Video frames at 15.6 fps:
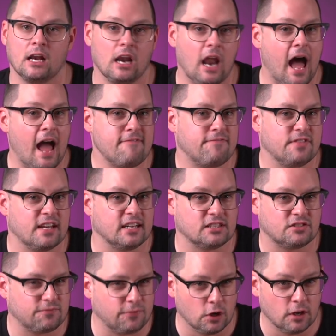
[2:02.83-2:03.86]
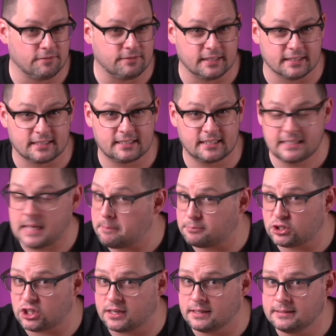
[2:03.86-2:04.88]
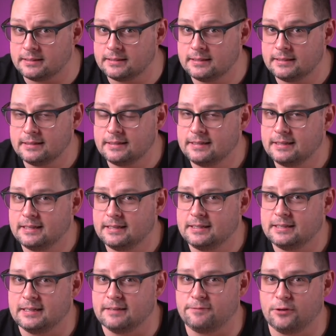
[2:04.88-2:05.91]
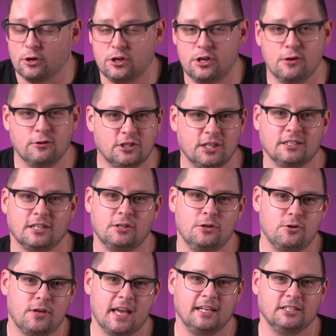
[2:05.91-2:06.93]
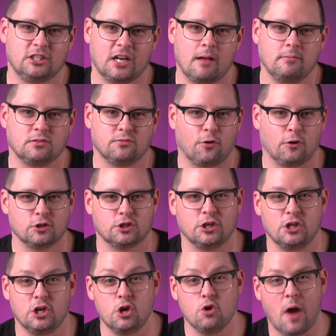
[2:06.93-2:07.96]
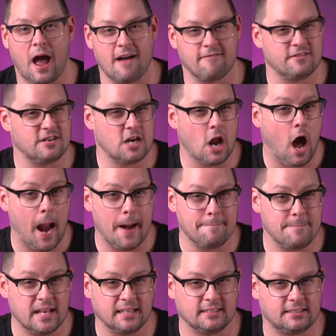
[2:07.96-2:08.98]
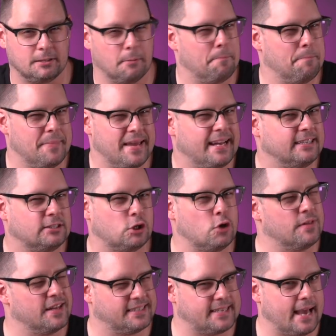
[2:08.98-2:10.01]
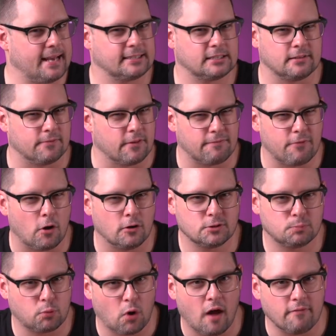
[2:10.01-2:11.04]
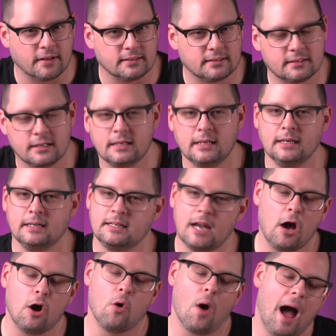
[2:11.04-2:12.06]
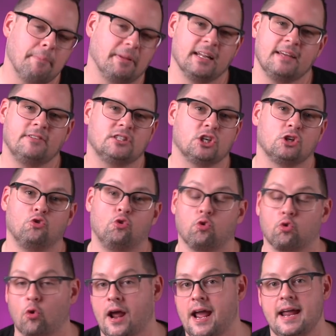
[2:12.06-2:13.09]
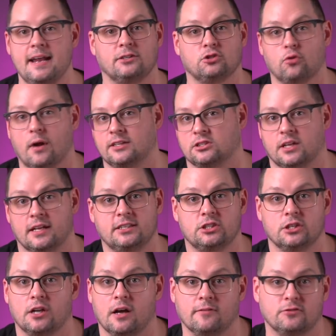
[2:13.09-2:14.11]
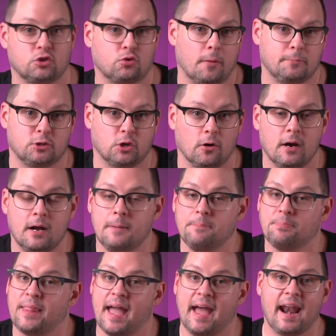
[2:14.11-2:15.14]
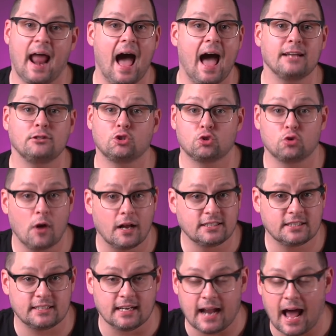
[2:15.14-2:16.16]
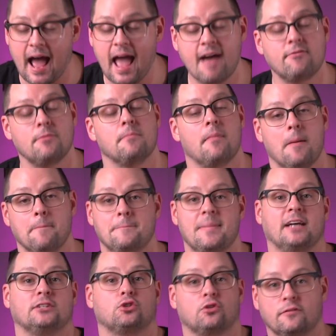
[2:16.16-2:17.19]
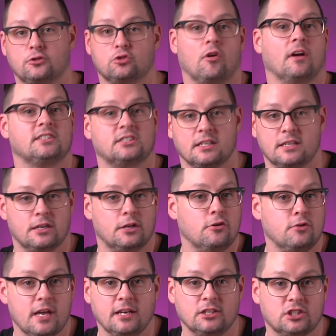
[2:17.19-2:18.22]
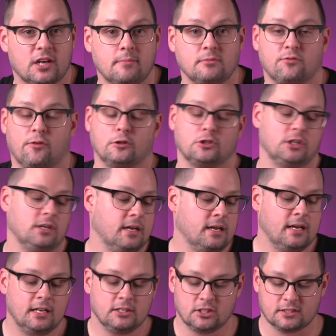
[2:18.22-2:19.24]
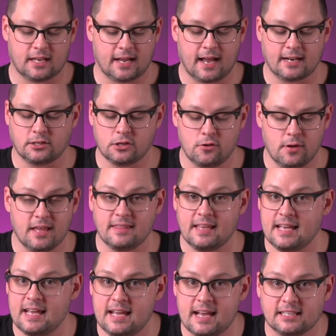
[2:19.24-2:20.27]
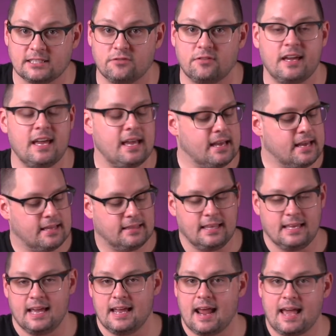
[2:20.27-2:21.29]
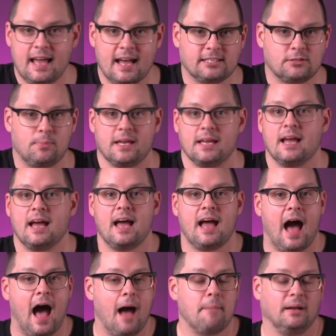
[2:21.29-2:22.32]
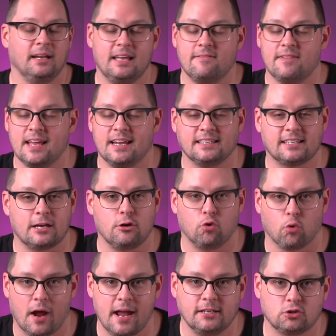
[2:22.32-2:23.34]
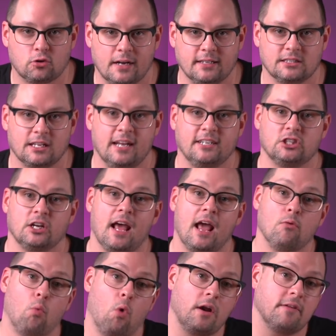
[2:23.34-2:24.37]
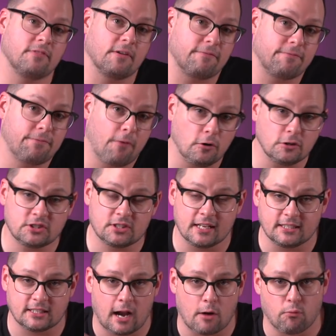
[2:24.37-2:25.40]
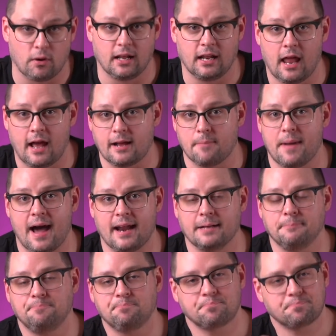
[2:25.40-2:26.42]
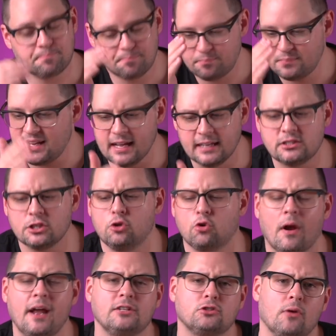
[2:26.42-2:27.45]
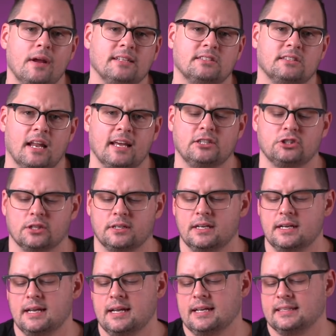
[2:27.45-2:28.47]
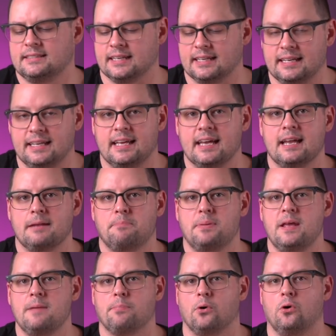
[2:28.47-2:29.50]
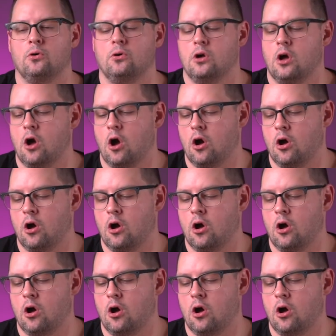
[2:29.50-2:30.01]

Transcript: a life that is full of deception. If you're using the New King James Version, you have not been submitted to the text of the false prophets. No, I believe it's a great translation of Scripture, and I trust it. I have a measure of trust in the New King James Version, just like I do in the ESV, the NASB. I believe it is a great translation. And one of the first things that I really like about it, it's a great translation to get people,